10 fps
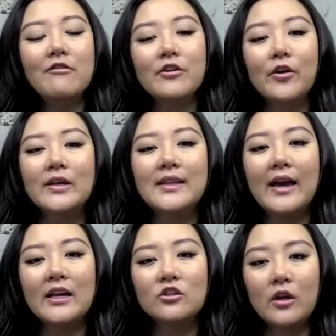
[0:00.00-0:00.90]
Evergreen's
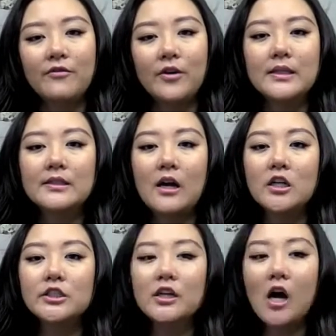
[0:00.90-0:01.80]
extract formulas
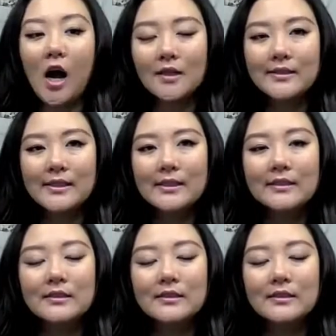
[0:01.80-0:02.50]
are decocted,